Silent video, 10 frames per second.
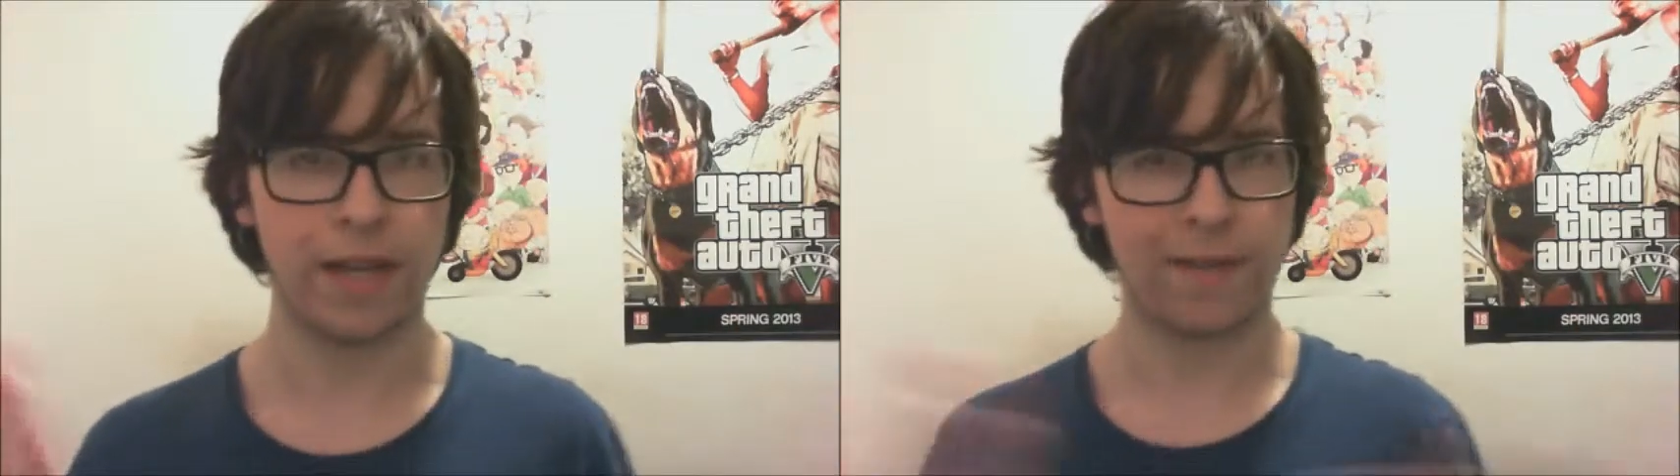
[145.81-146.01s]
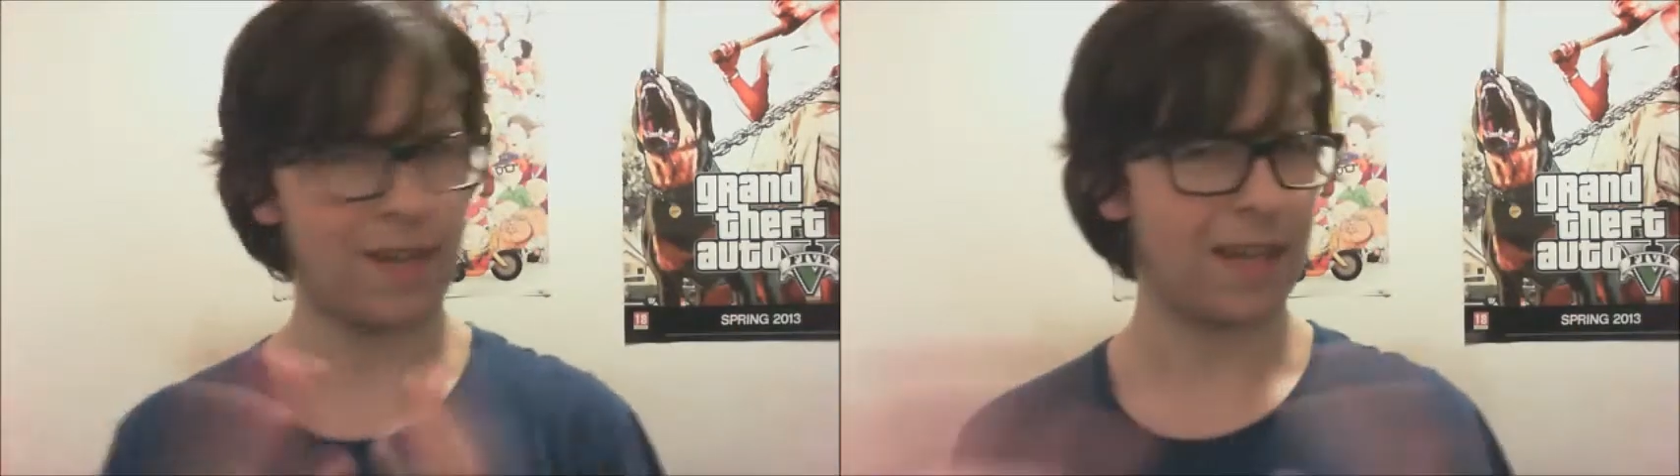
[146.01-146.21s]

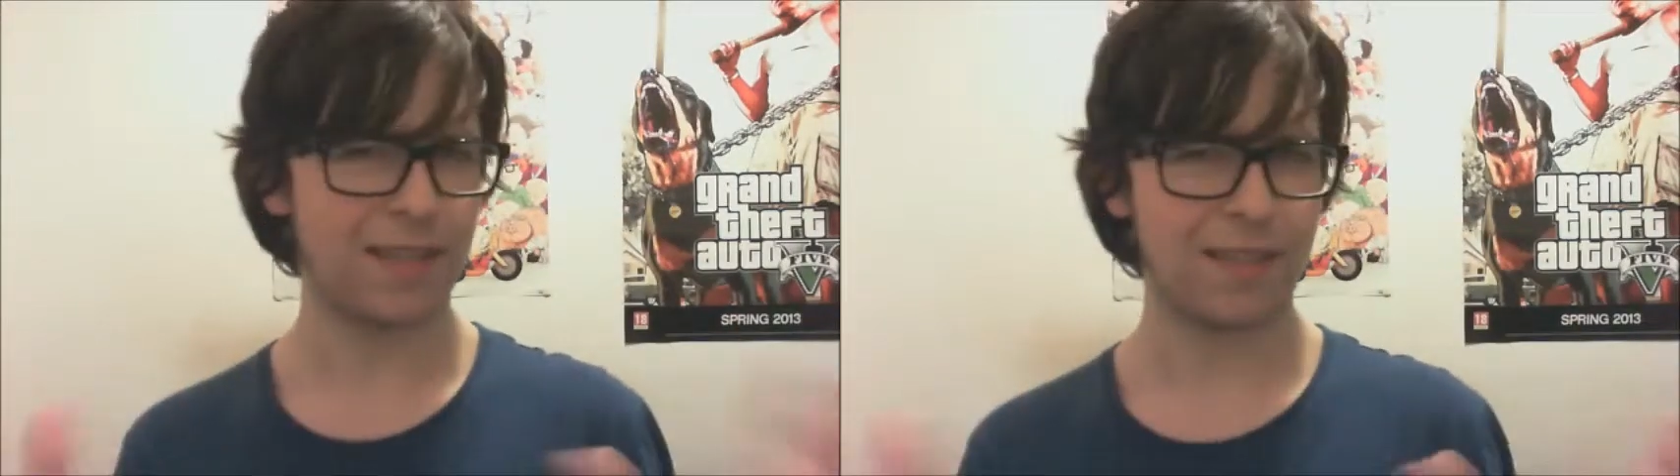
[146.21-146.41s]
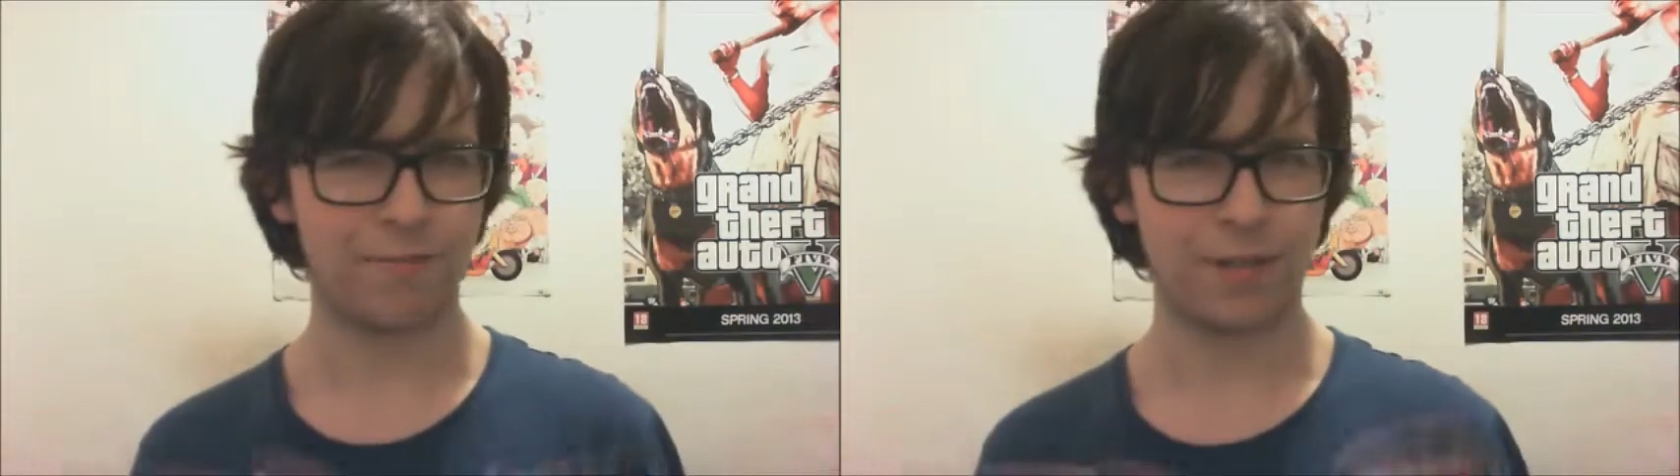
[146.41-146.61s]
if
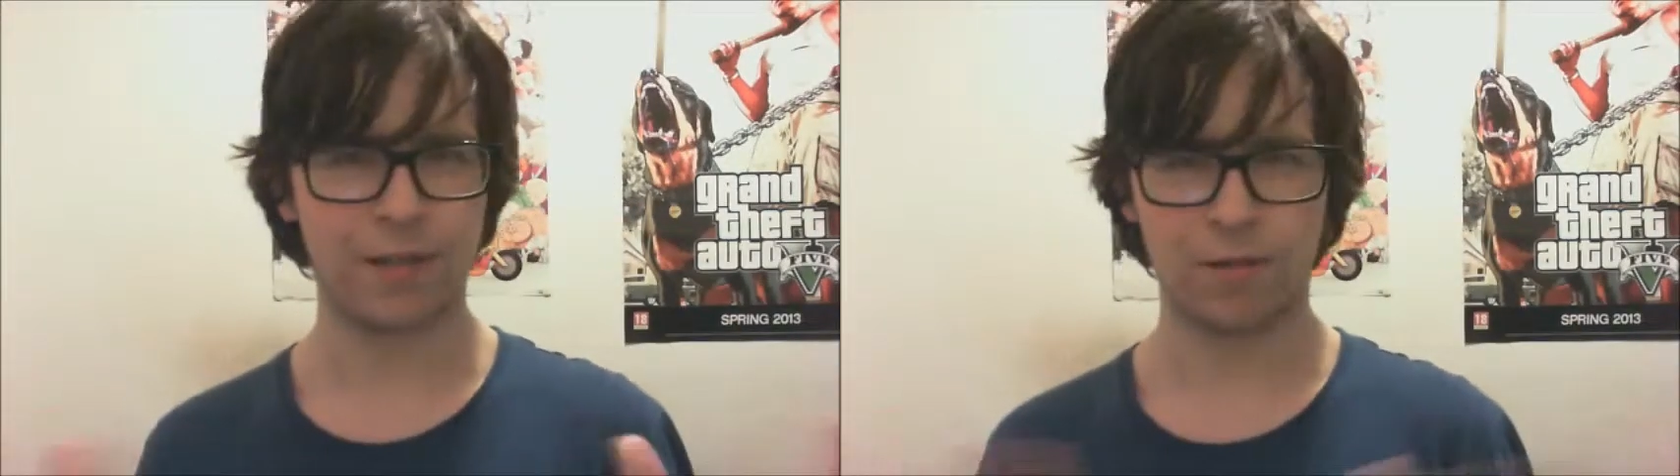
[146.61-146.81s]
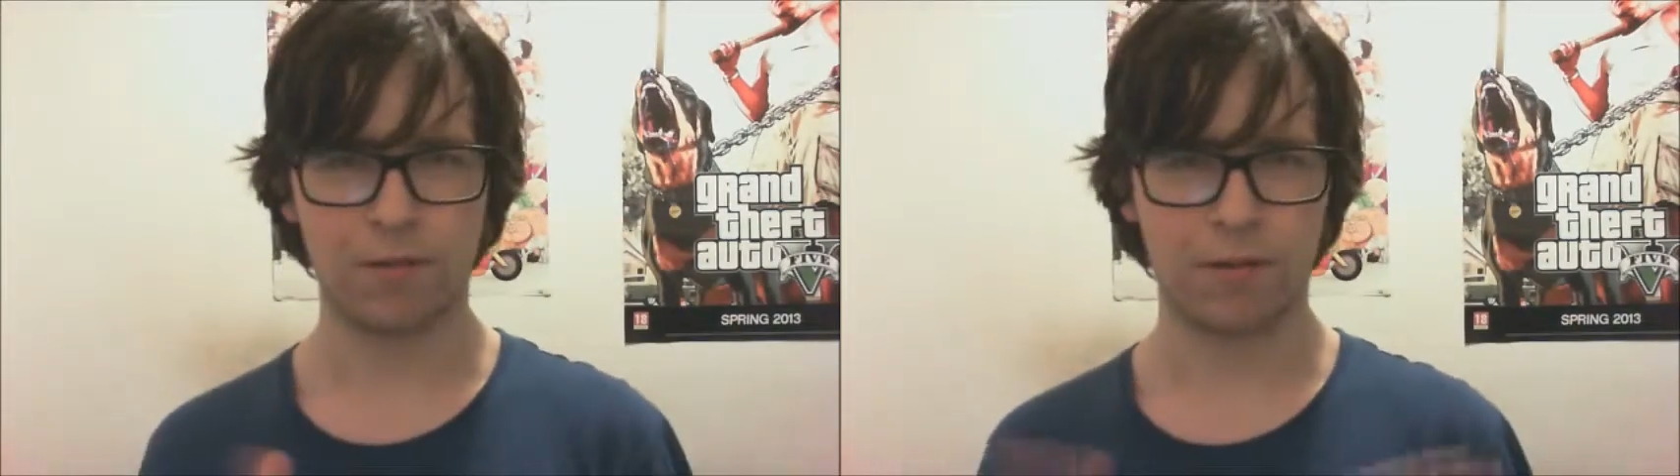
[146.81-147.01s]
that's
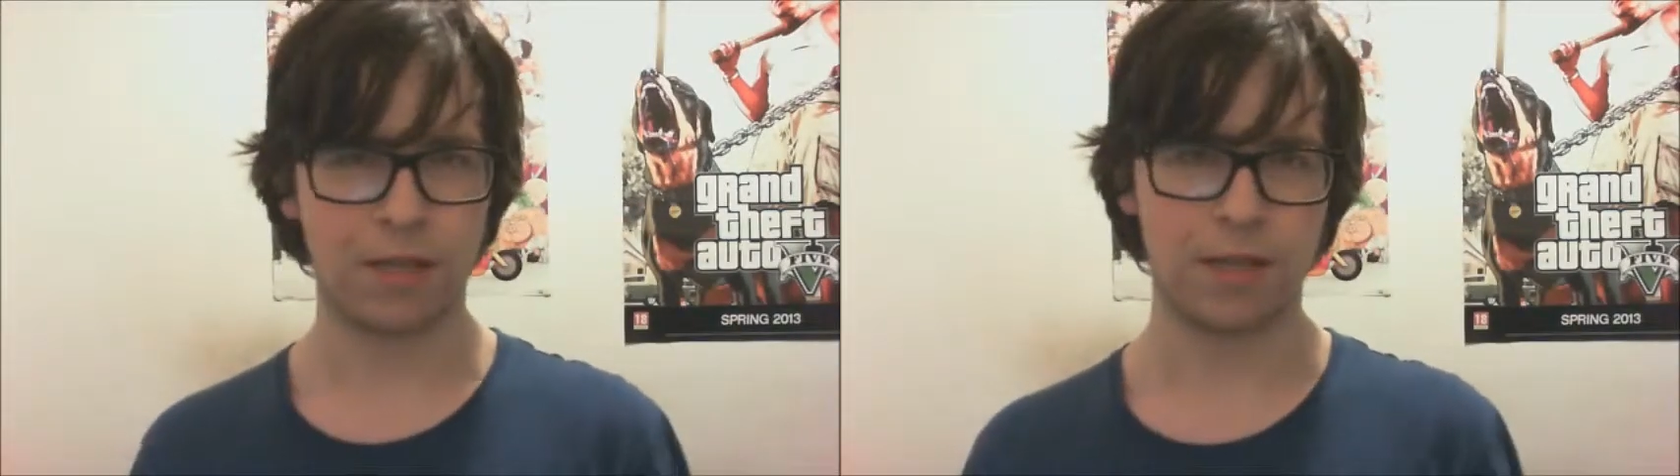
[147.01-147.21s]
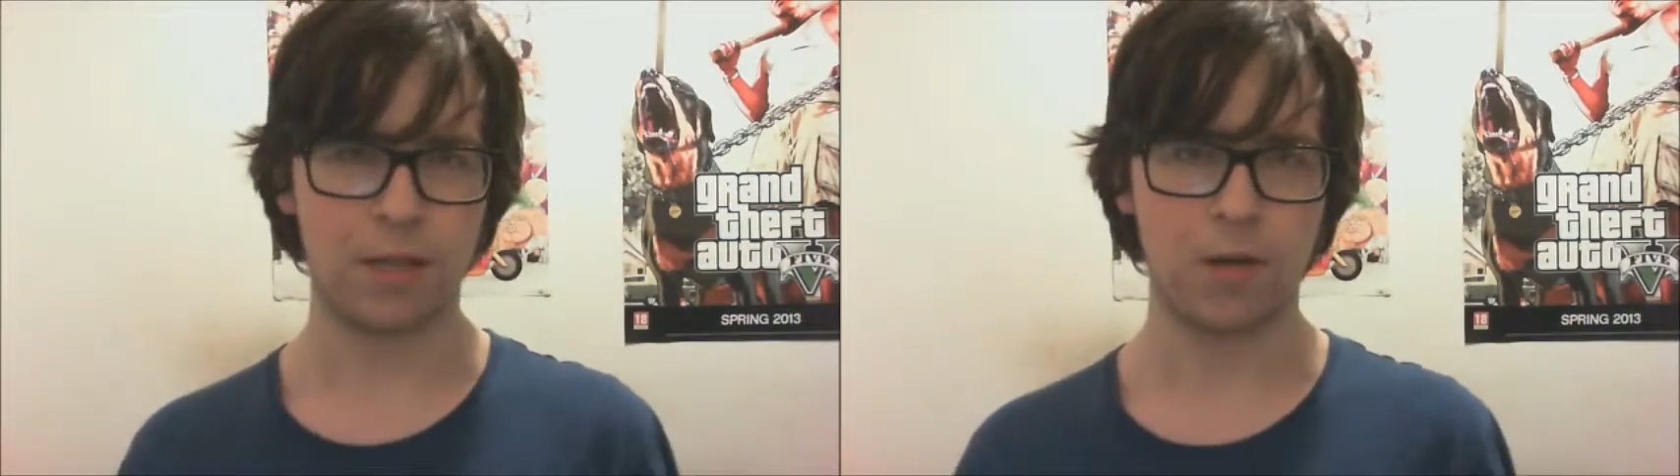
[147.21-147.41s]
a good
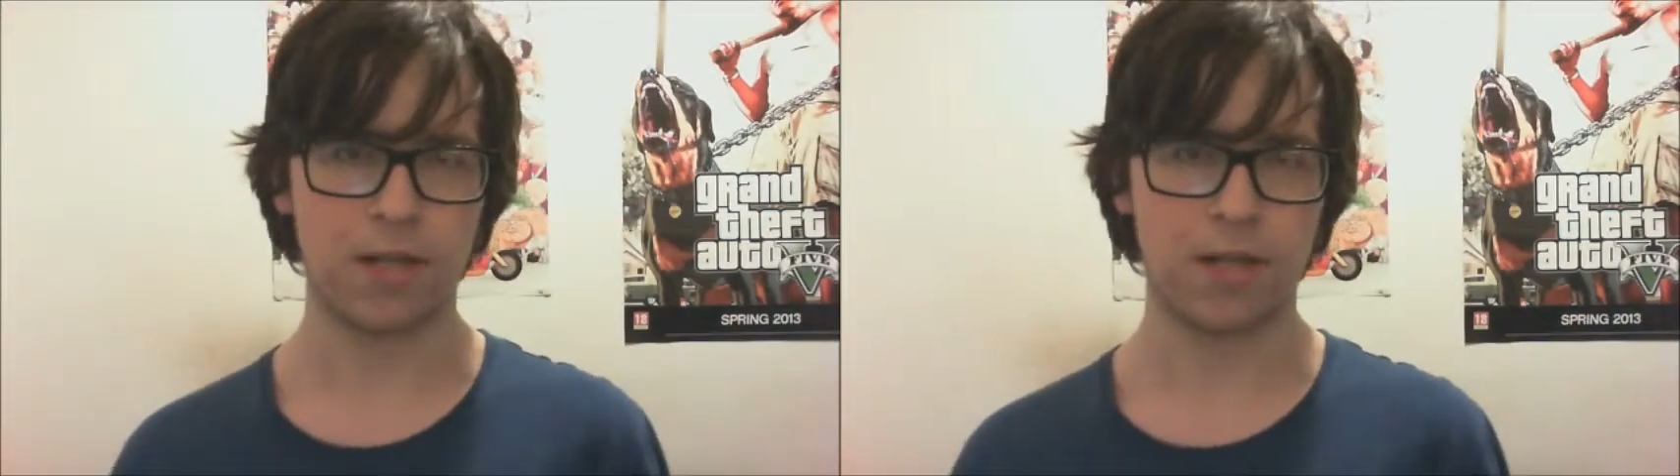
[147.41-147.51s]
thing to use.